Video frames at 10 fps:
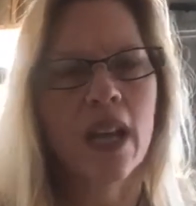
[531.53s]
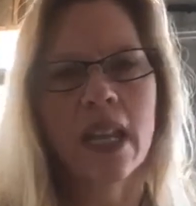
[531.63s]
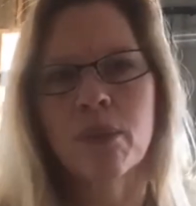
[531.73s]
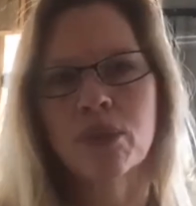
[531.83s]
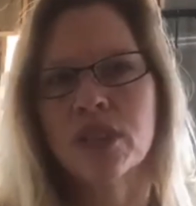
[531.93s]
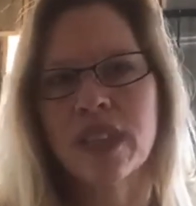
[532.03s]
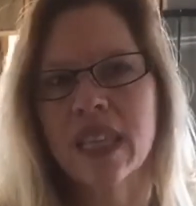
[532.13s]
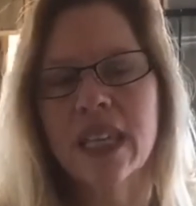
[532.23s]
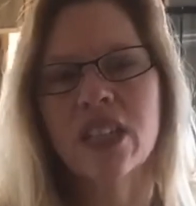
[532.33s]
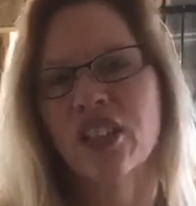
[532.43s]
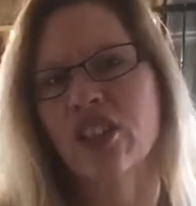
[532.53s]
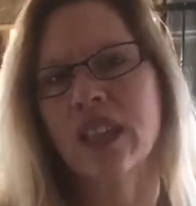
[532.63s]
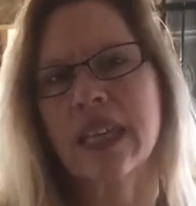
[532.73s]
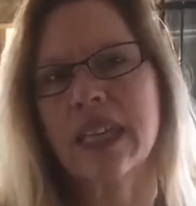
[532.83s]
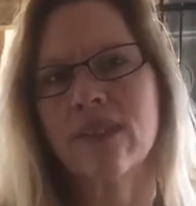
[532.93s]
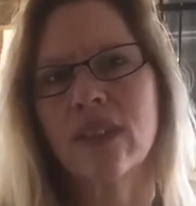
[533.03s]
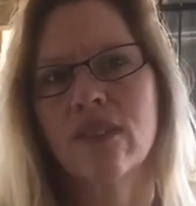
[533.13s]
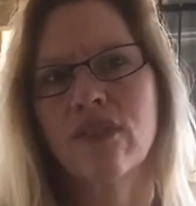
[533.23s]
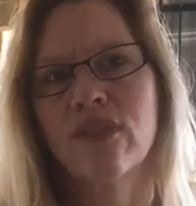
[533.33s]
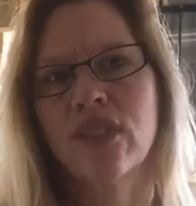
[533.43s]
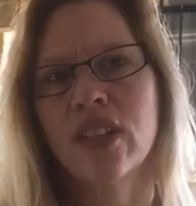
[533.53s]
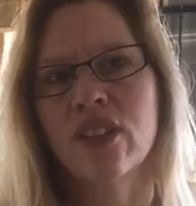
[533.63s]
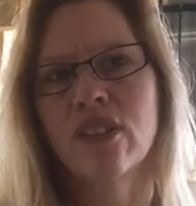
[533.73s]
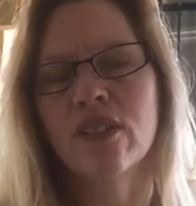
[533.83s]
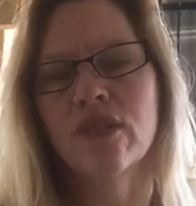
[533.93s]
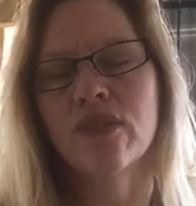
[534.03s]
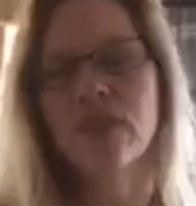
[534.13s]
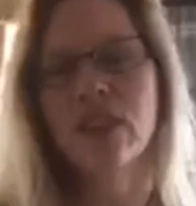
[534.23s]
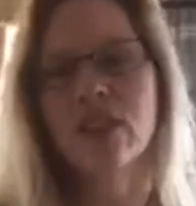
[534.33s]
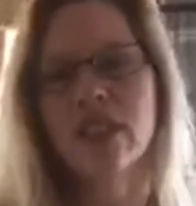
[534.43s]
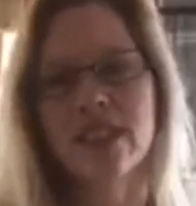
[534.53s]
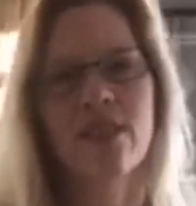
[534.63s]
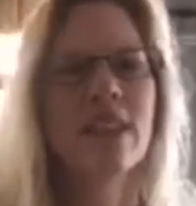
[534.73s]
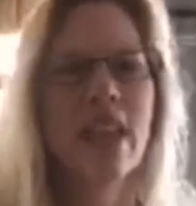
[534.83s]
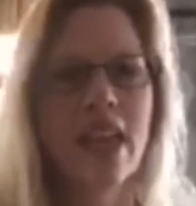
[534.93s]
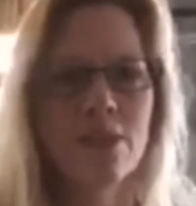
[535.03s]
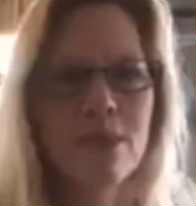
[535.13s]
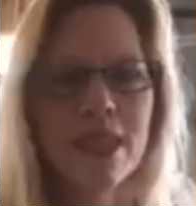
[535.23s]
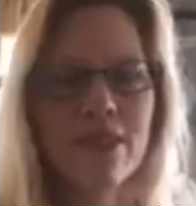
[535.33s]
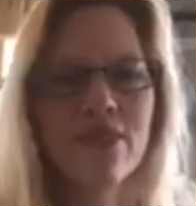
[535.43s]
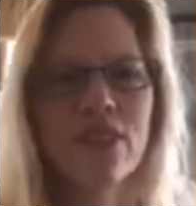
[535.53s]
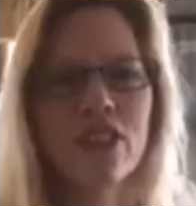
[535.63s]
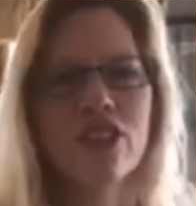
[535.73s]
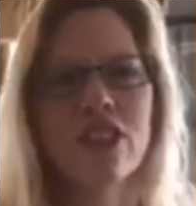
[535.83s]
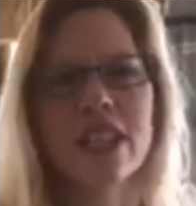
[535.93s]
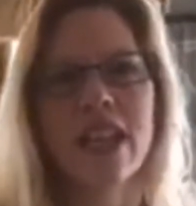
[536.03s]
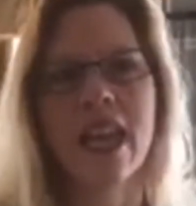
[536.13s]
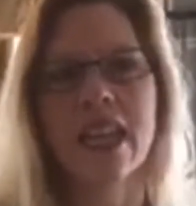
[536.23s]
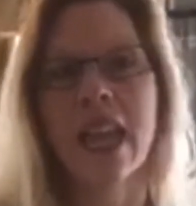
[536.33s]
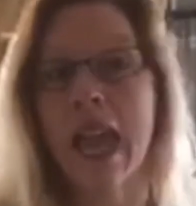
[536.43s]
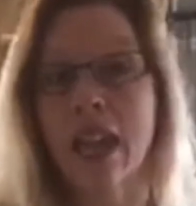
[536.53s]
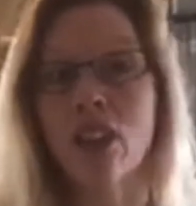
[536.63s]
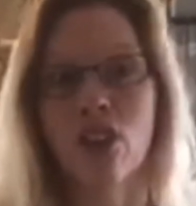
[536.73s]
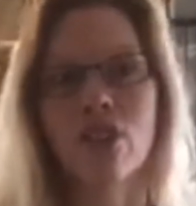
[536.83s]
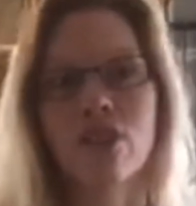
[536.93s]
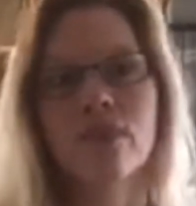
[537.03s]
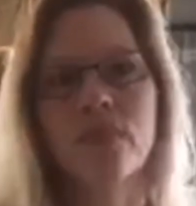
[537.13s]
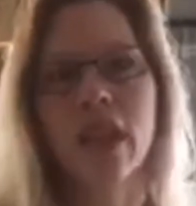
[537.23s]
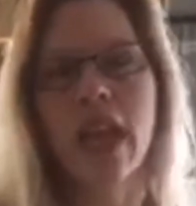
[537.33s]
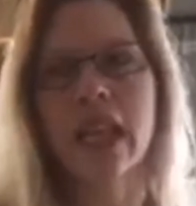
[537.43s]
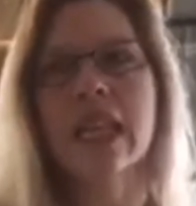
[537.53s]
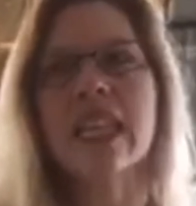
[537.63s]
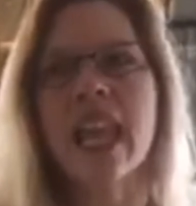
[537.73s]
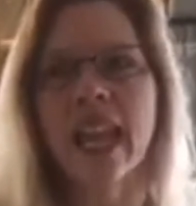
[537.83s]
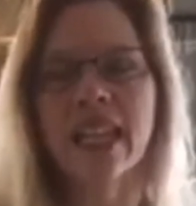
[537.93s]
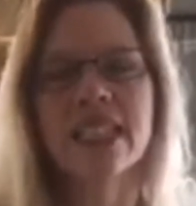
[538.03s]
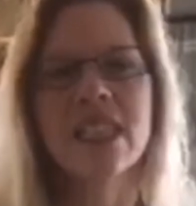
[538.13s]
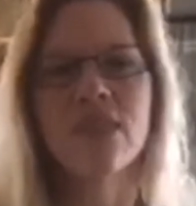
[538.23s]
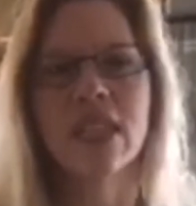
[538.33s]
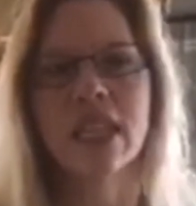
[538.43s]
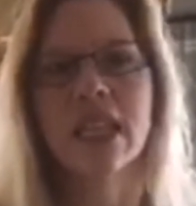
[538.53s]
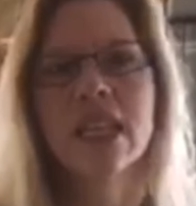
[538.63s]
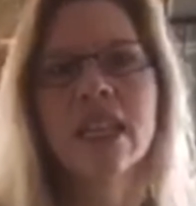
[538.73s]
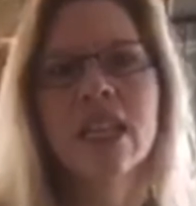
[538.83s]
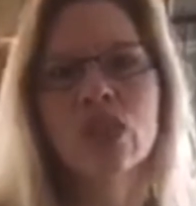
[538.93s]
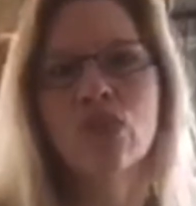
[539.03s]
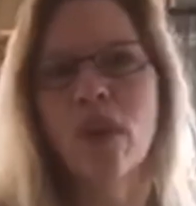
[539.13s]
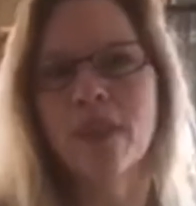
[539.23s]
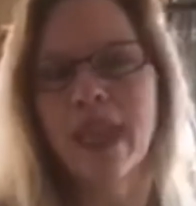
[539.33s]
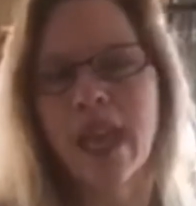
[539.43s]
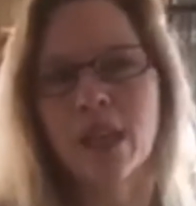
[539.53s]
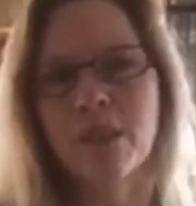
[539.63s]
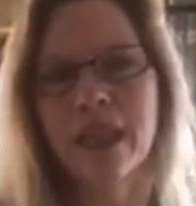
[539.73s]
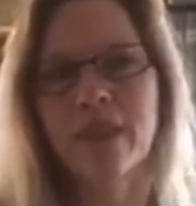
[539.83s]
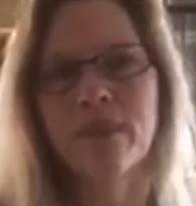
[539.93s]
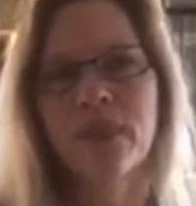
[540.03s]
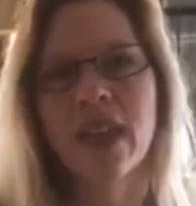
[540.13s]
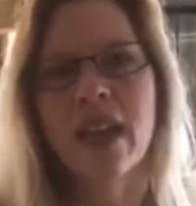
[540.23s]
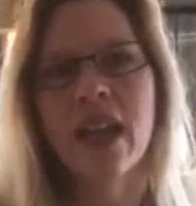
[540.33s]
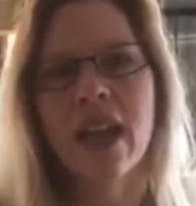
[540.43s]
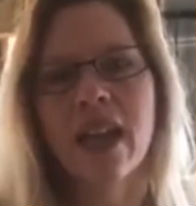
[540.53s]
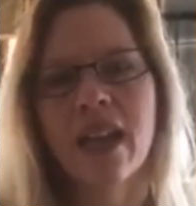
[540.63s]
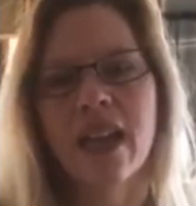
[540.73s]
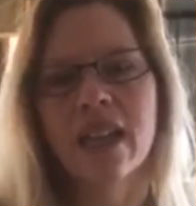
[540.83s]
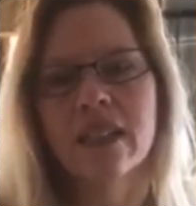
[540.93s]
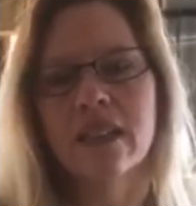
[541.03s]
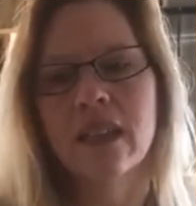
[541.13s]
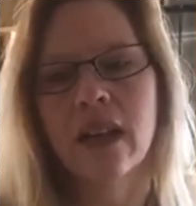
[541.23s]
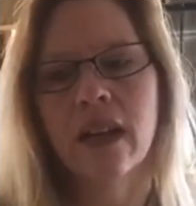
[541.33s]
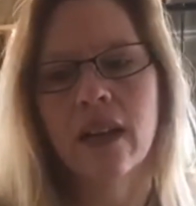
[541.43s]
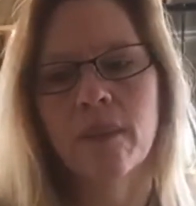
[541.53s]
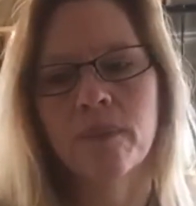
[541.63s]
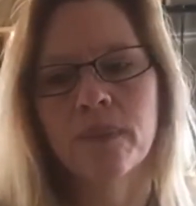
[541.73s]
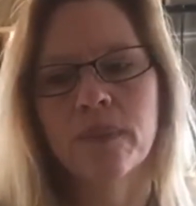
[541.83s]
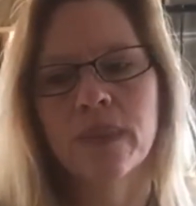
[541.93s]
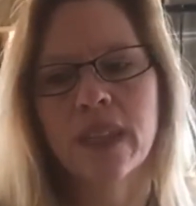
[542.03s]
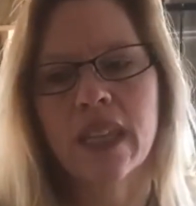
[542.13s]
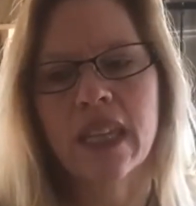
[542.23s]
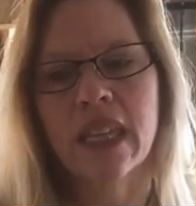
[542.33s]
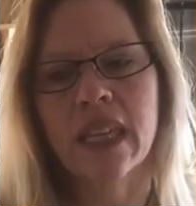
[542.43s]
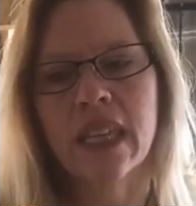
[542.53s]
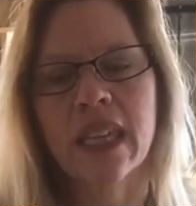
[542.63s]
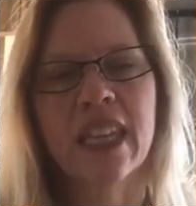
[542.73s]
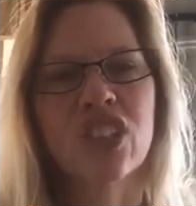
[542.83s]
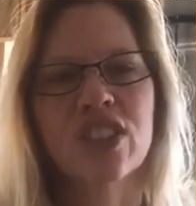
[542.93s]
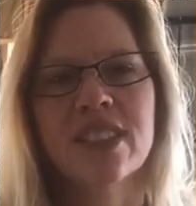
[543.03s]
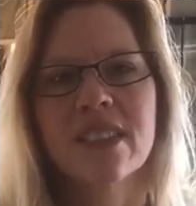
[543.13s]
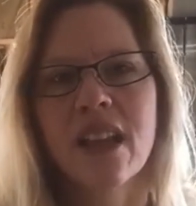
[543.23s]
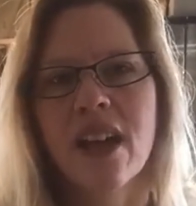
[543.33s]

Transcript: unable to think clearly even. Fear is of the enemy. Fear and anger, any negativity, is from the enemy. And he just